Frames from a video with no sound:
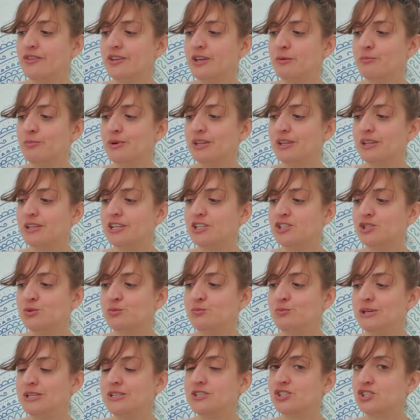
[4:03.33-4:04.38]
the ability to
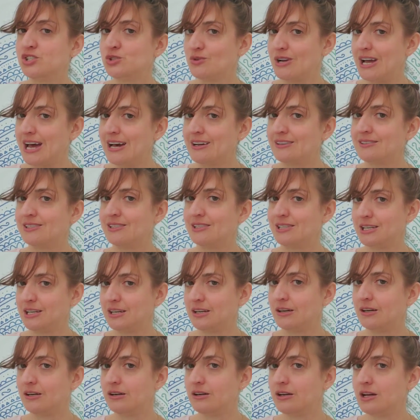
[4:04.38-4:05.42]
be distracted
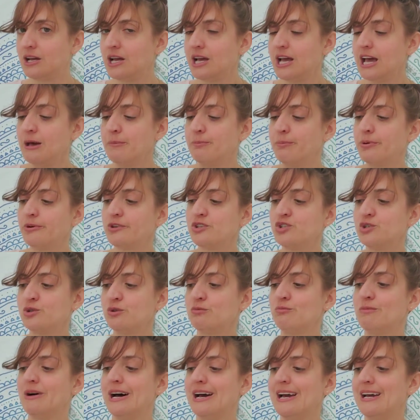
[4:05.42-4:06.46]
here and put your
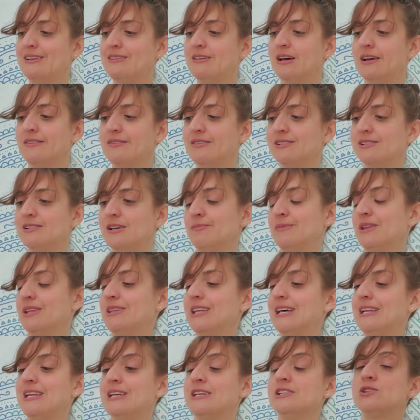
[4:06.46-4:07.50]
mind onto something
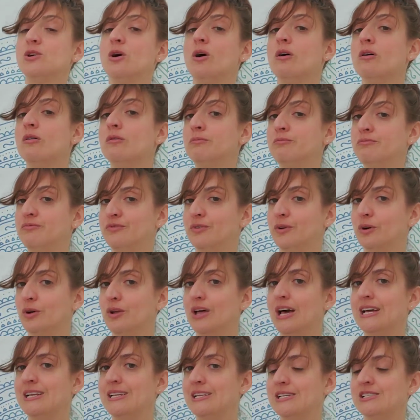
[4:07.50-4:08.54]
that is
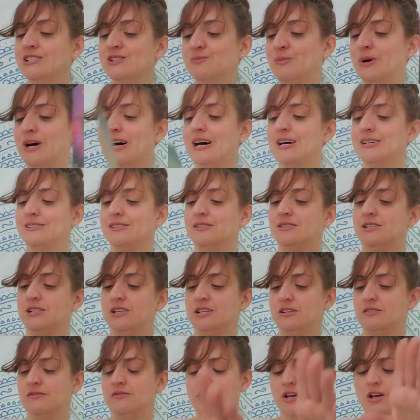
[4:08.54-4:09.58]
hopeful and is
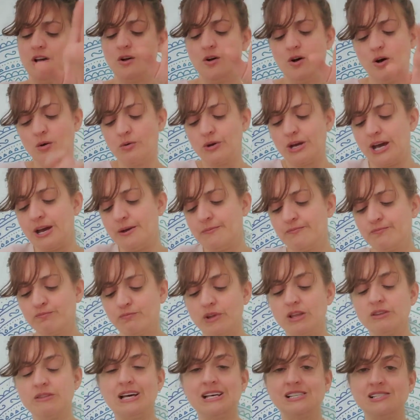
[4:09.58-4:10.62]
positive. Okay,
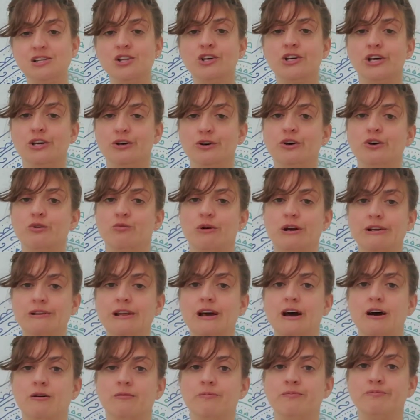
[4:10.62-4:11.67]
that's looking good right
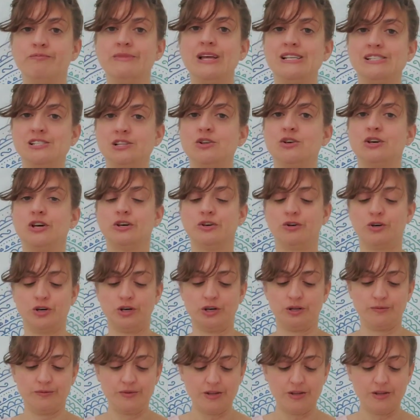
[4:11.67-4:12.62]
now. That's looking good.